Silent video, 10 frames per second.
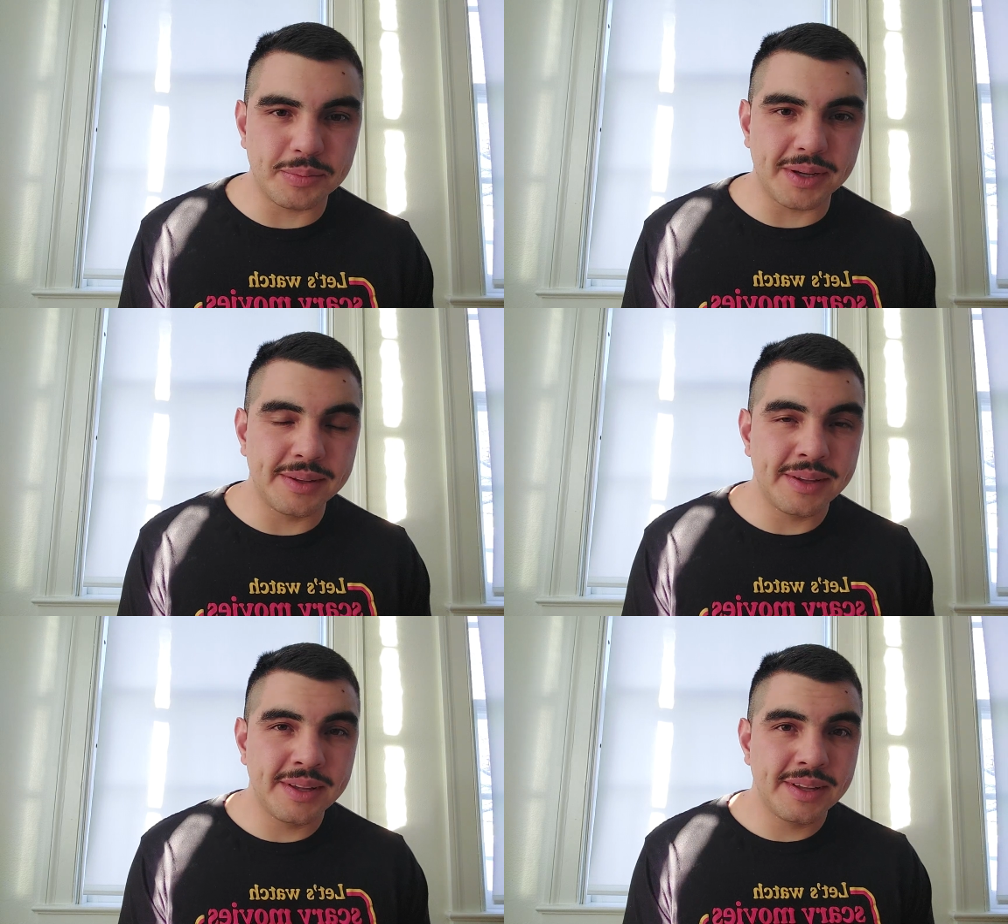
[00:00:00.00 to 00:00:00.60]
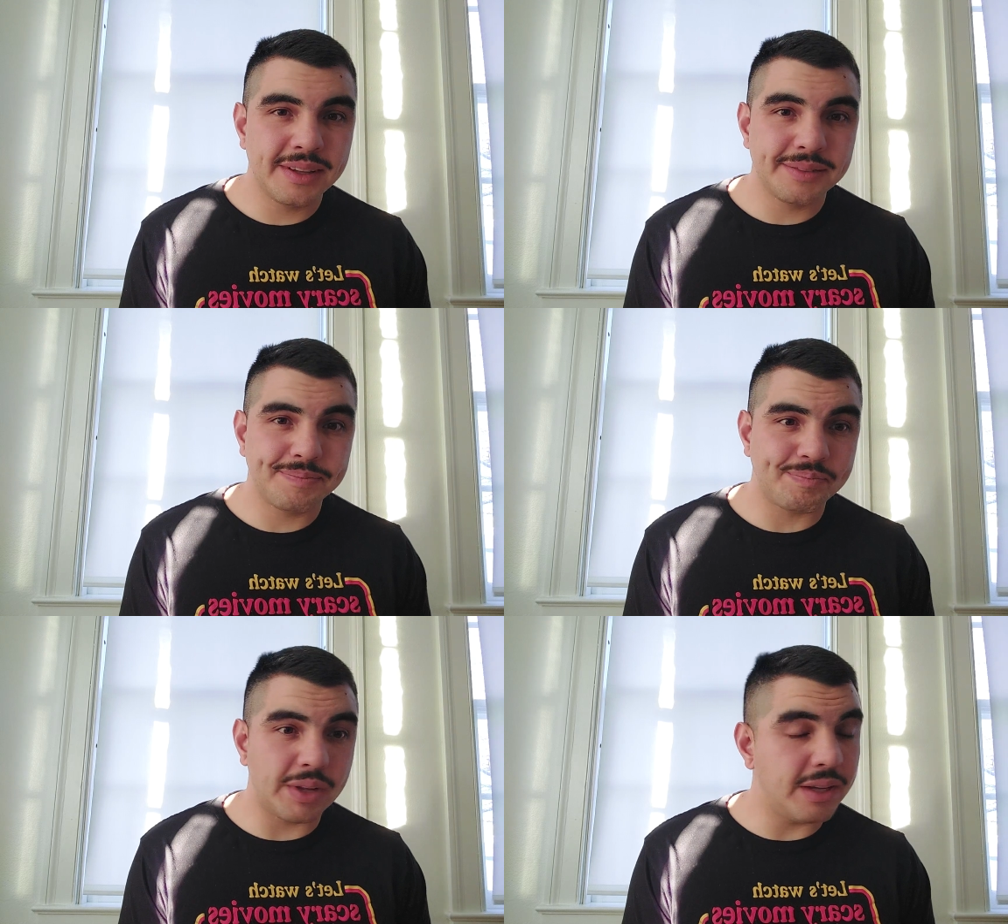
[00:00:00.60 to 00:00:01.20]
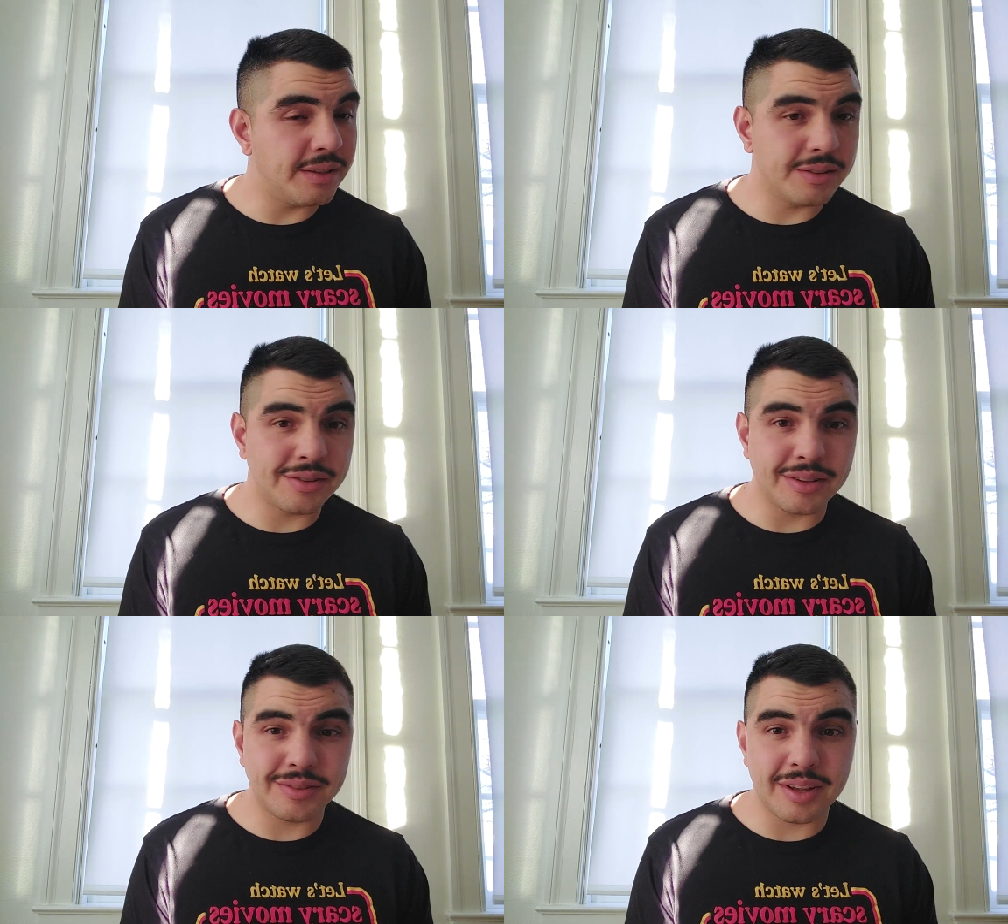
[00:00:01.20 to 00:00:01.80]
But yeah, the
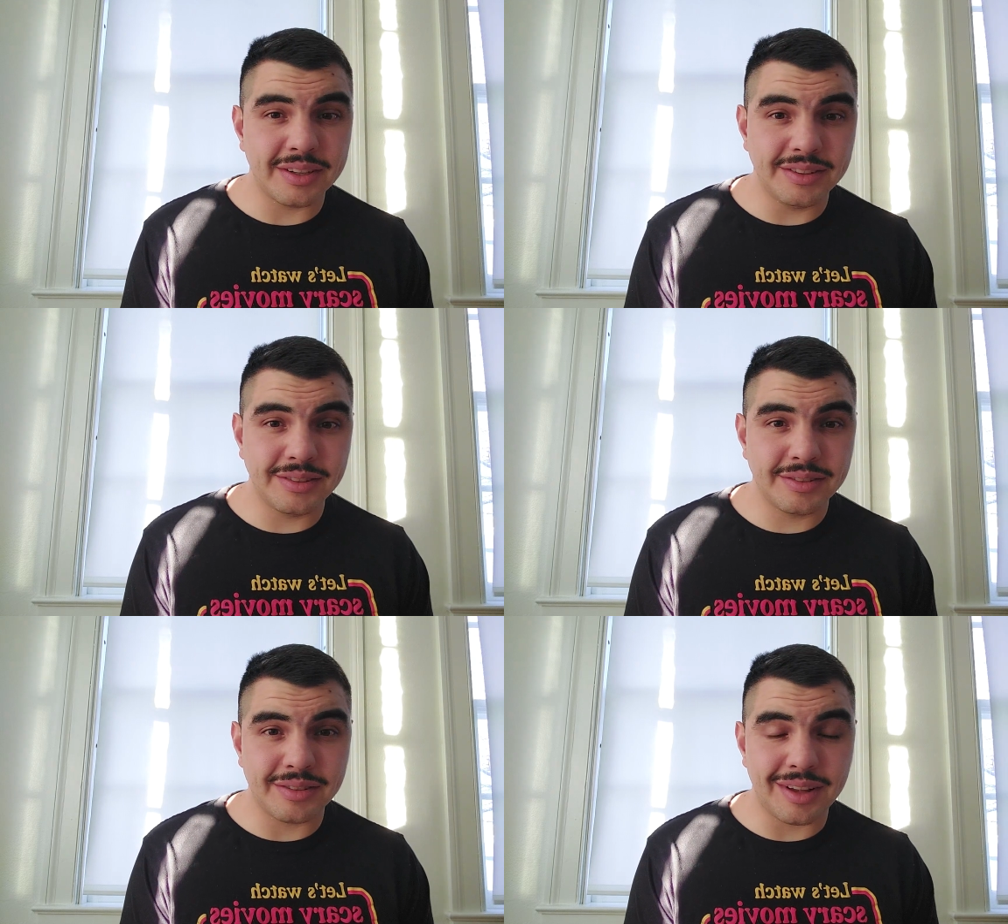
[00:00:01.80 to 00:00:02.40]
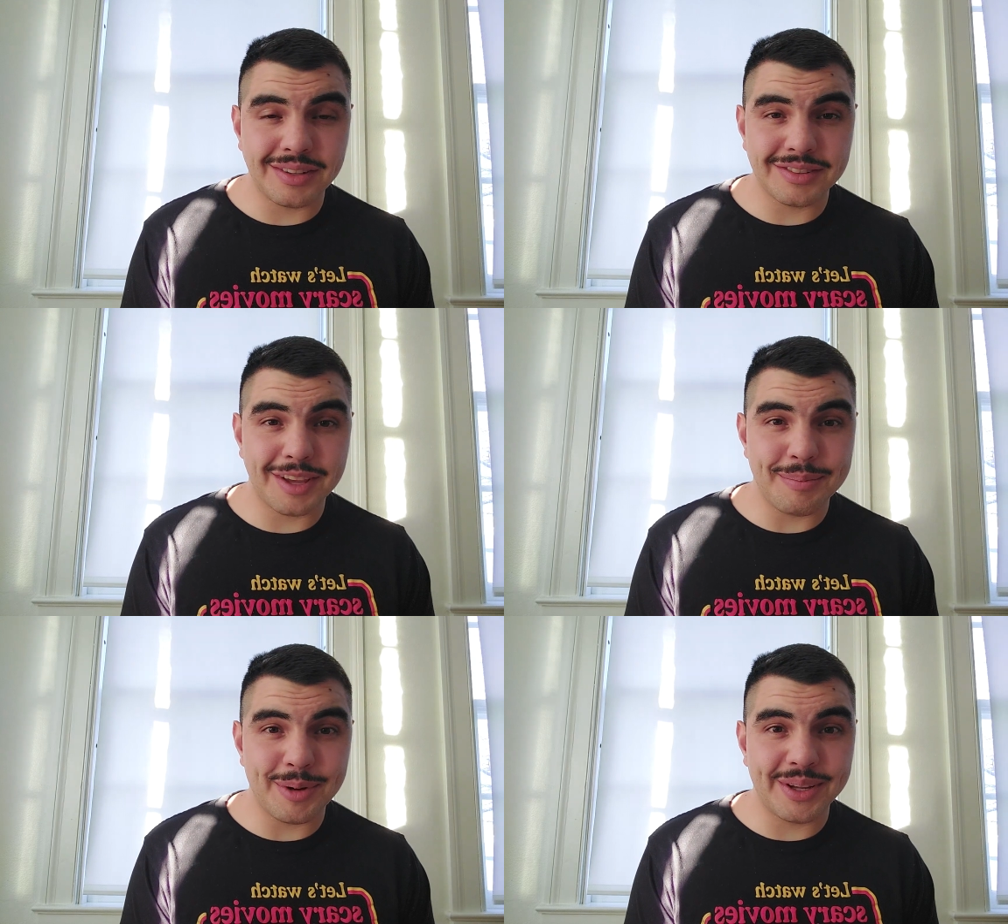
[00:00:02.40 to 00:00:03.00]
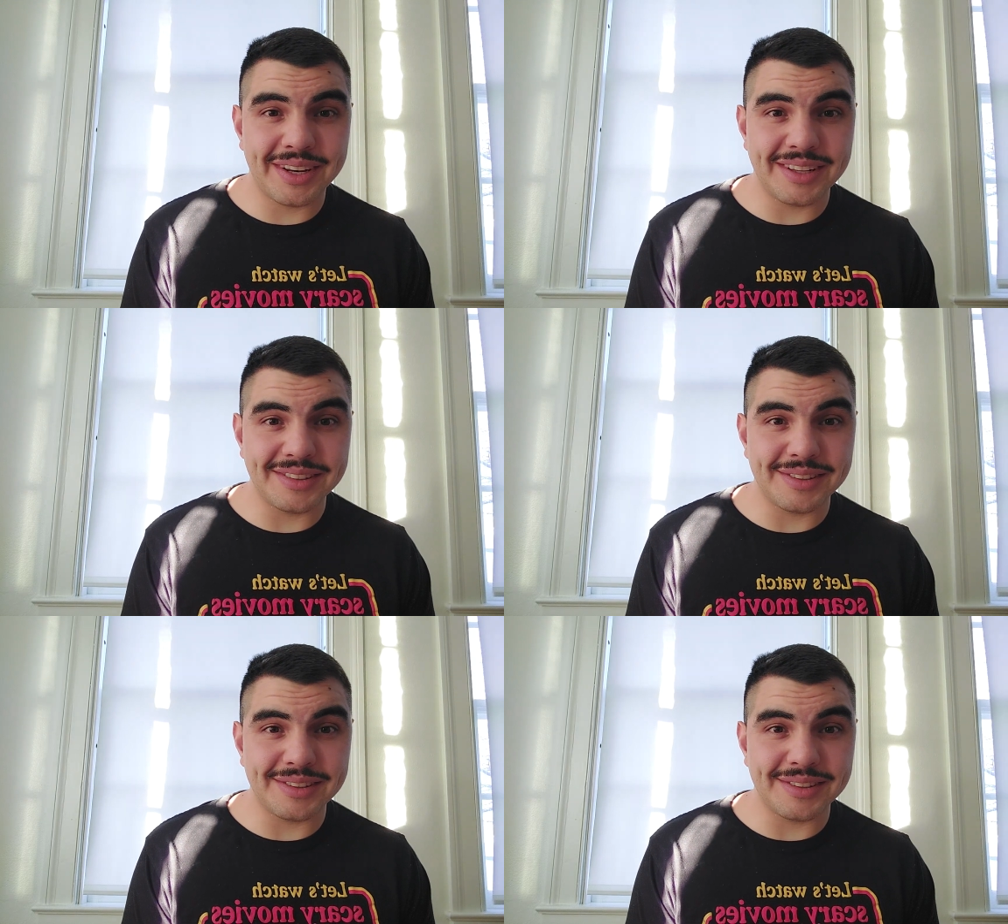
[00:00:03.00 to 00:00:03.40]
Saudis keep bringing it.